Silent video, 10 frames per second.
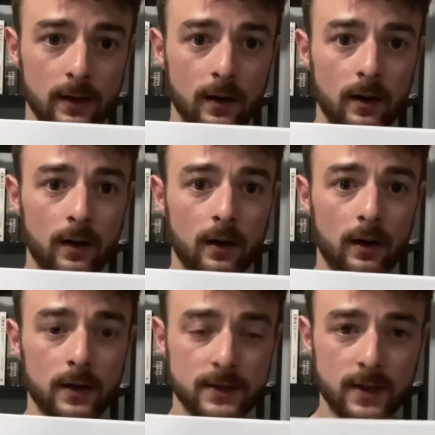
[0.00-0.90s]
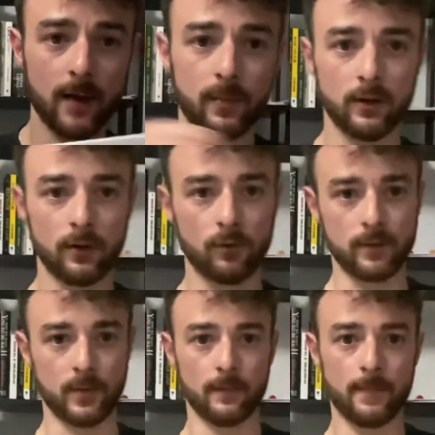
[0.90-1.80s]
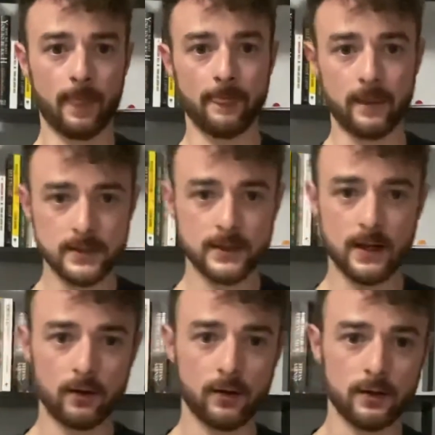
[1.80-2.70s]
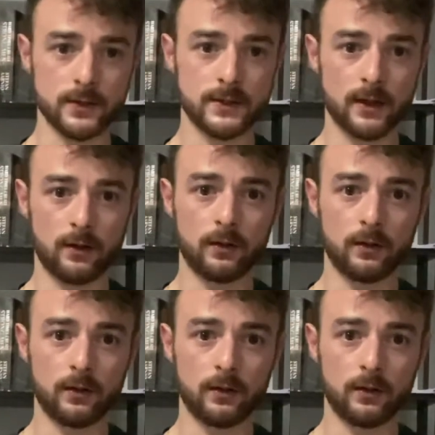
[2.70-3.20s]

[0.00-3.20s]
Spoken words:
assignment agreement. This is how you're going to sell